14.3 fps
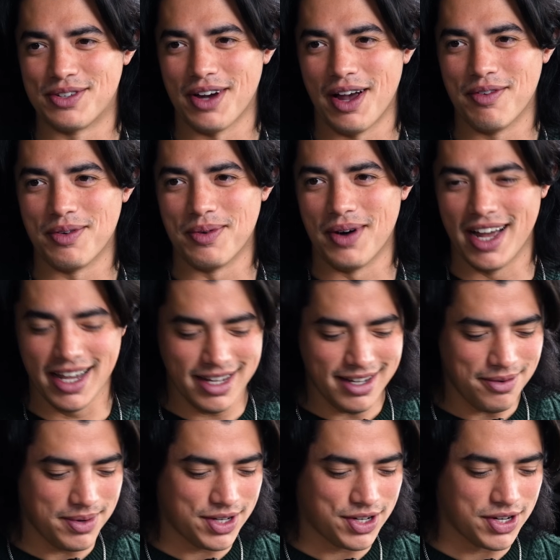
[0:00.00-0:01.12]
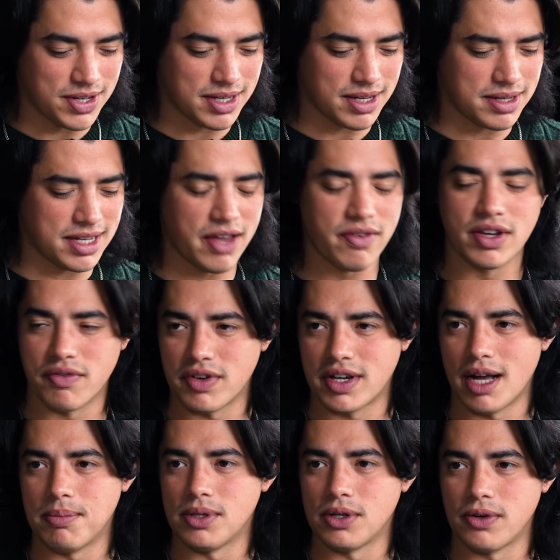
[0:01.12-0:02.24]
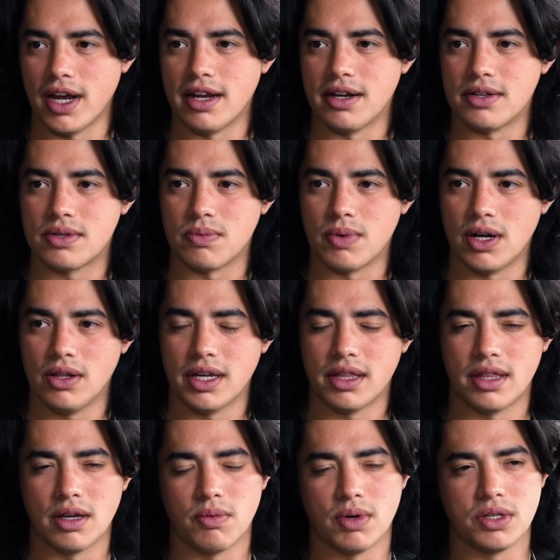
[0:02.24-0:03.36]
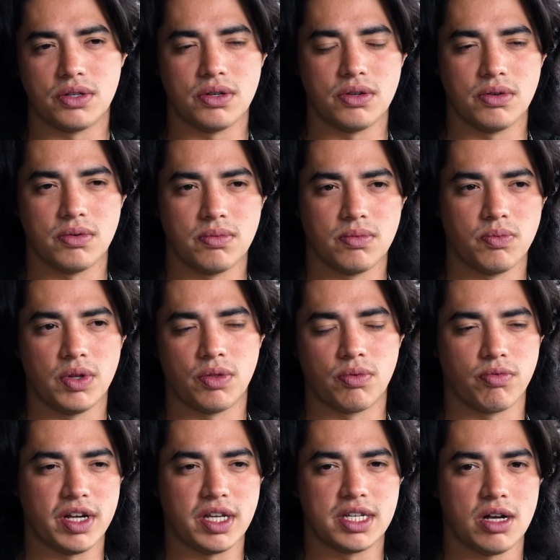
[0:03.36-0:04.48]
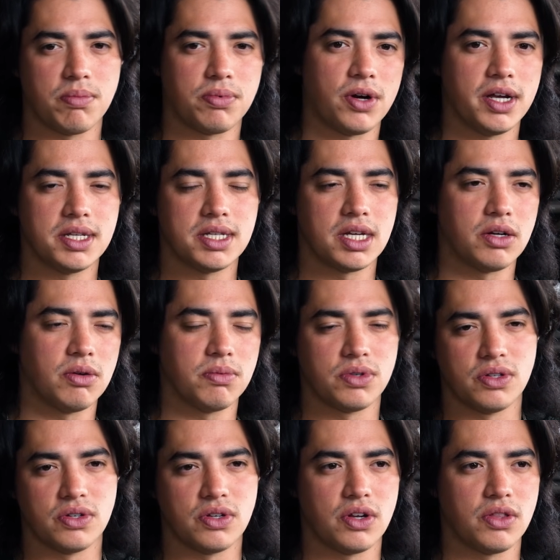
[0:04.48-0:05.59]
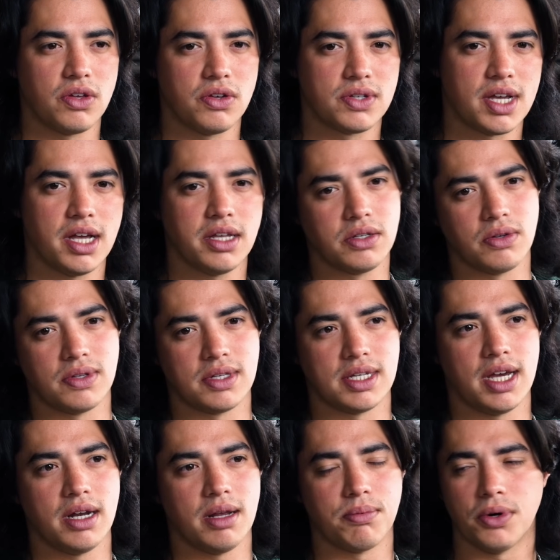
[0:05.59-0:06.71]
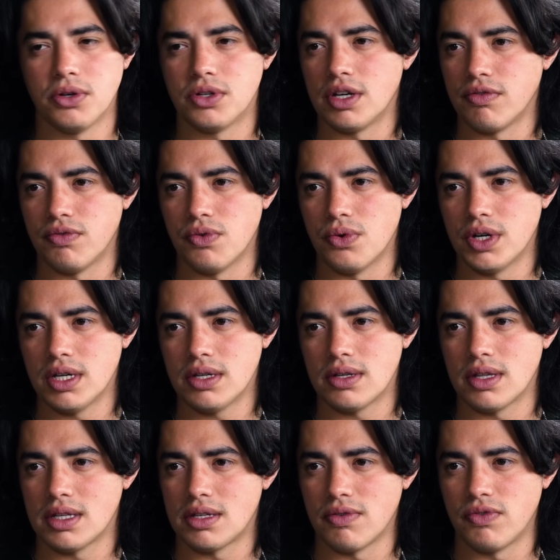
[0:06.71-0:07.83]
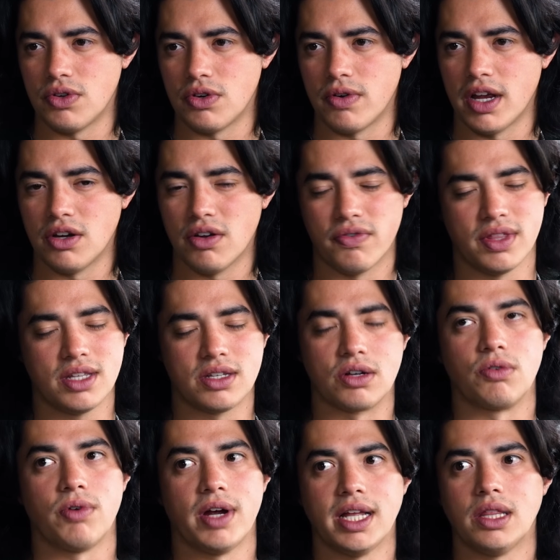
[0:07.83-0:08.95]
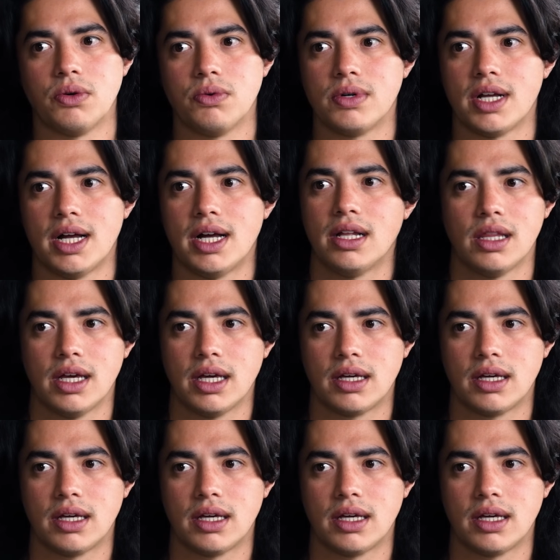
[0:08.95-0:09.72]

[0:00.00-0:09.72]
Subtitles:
drive away, which is a saving of a couple of grand as well. I think once with retail pricing and options, those cars could start approaching 40. So that's a few grand off. And that's a great little car,